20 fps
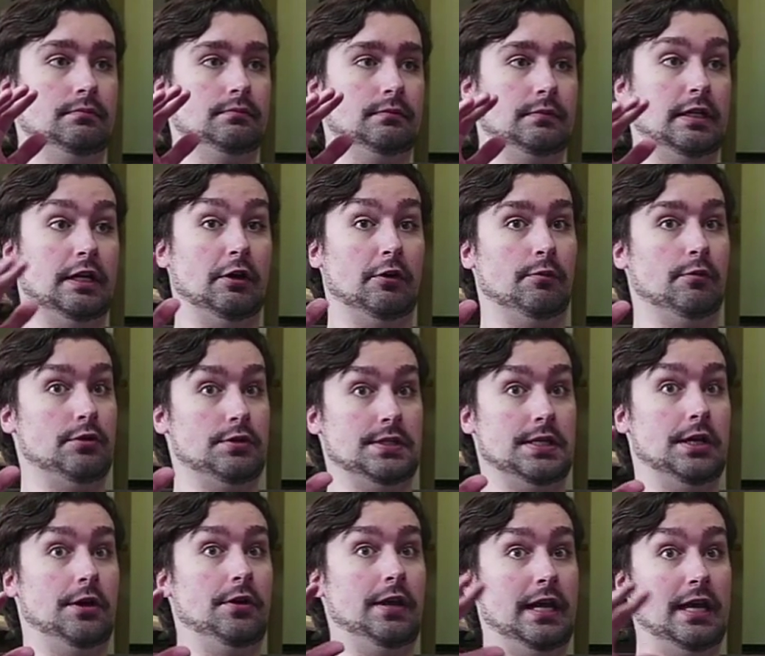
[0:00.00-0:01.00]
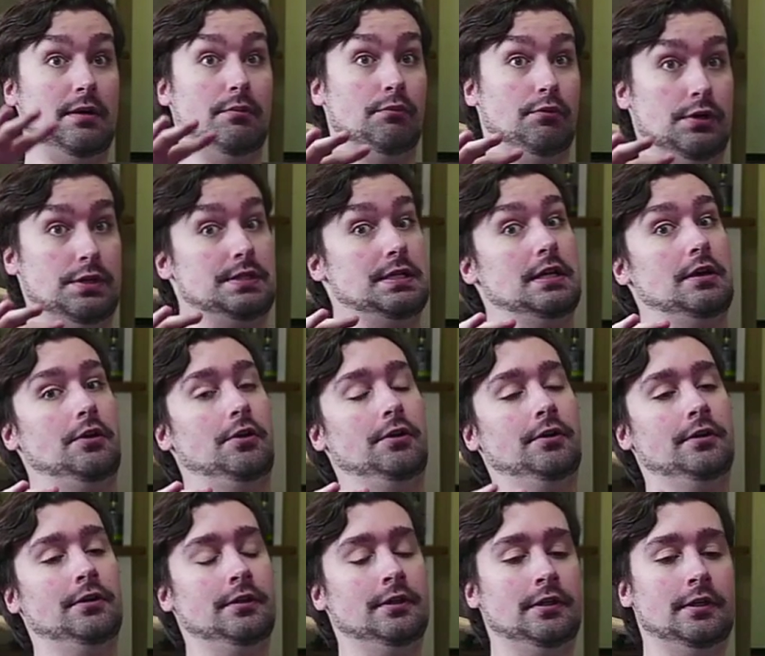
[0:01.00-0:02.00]
near Brazil, in Brazil,
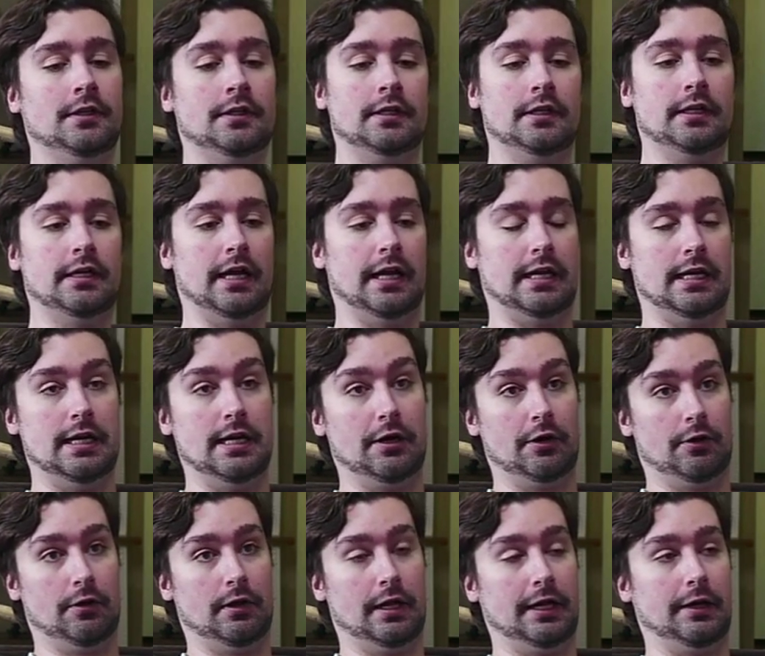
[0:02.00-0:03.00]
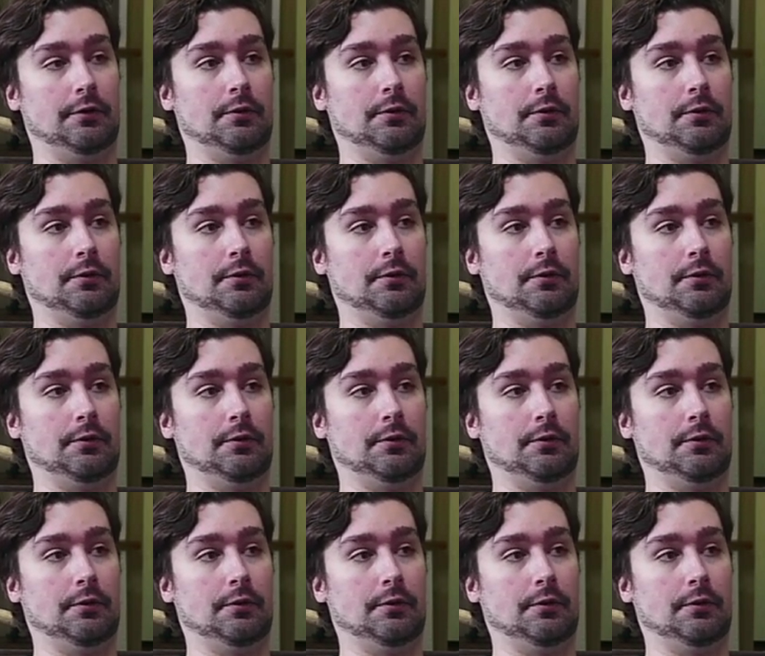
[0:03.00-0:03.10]
and near like